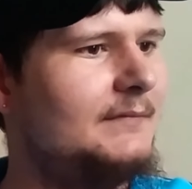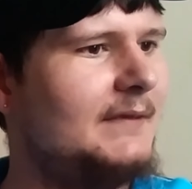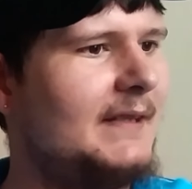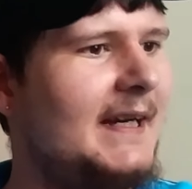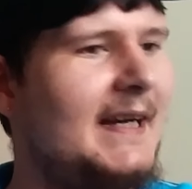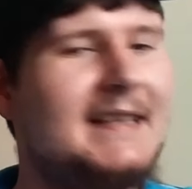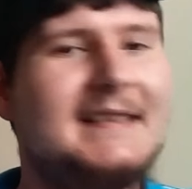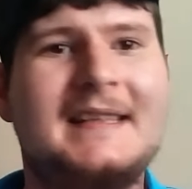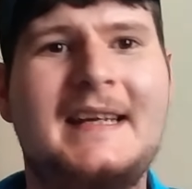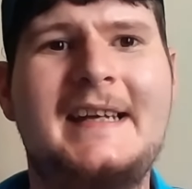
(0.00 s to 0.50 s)

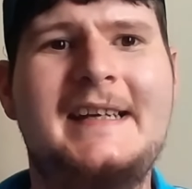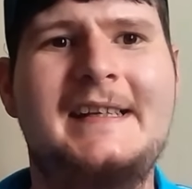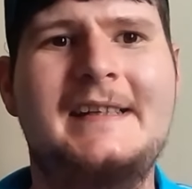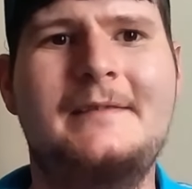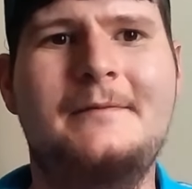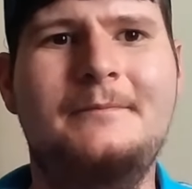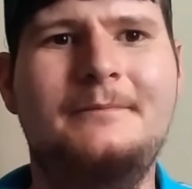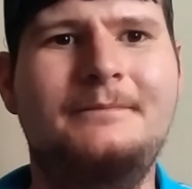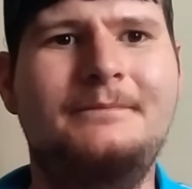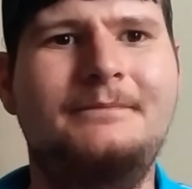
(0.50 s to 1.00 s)
X8
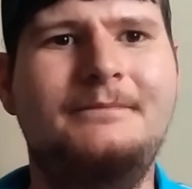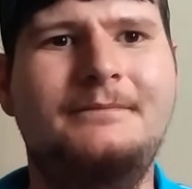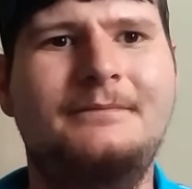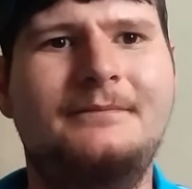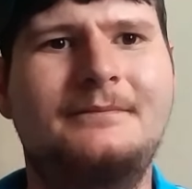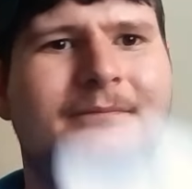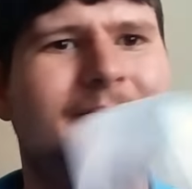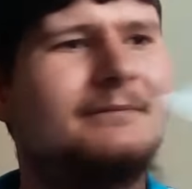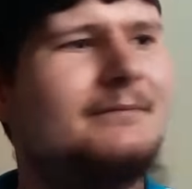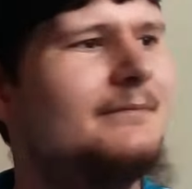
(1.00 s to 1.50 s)

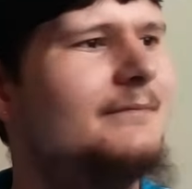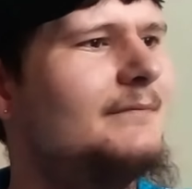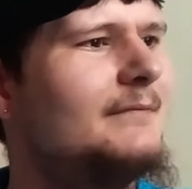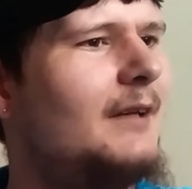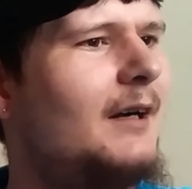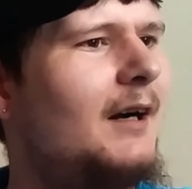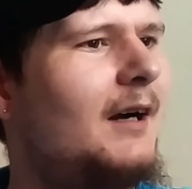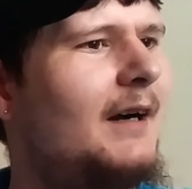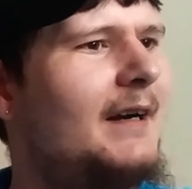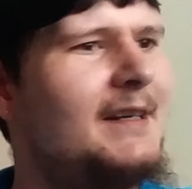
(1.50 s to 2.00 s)

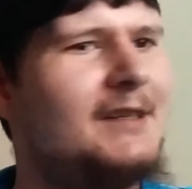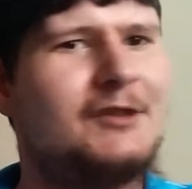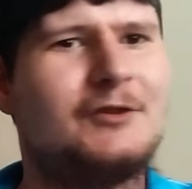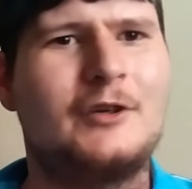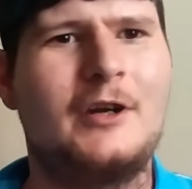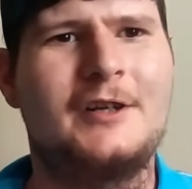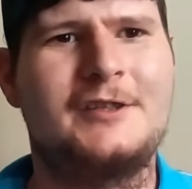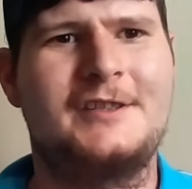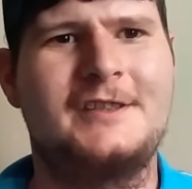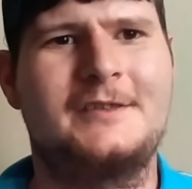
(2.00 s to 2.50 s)
uh,
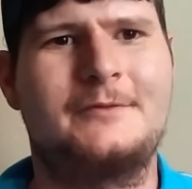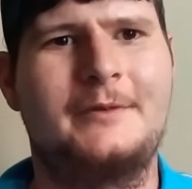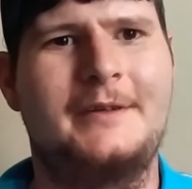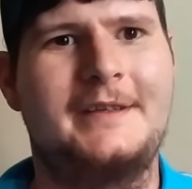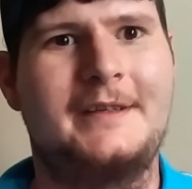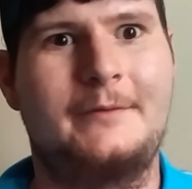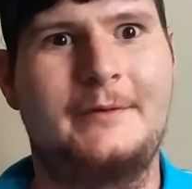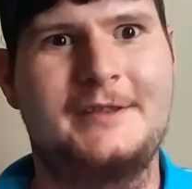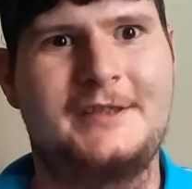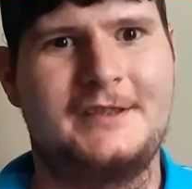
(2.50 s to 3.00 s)
instructions
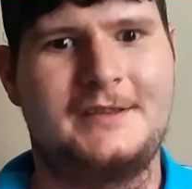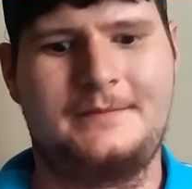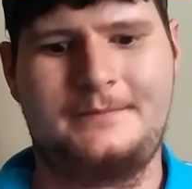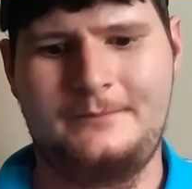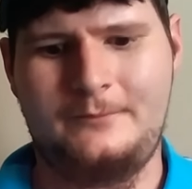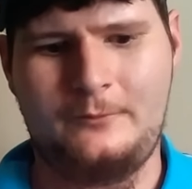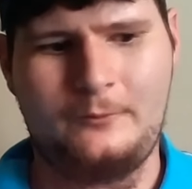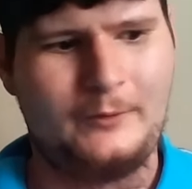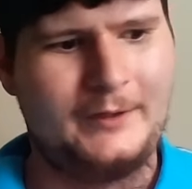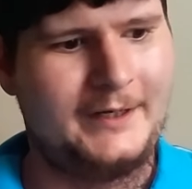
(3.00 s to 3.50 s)
with it, which is
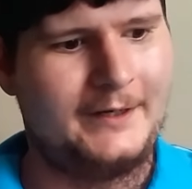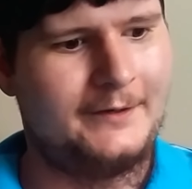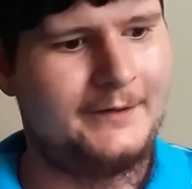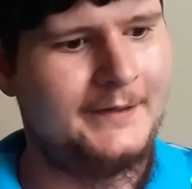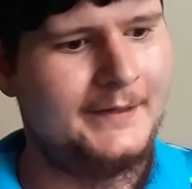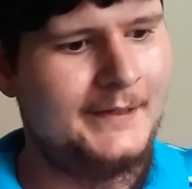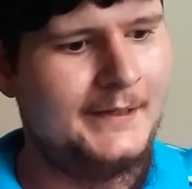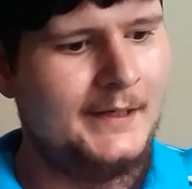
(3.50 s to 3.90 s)
weird.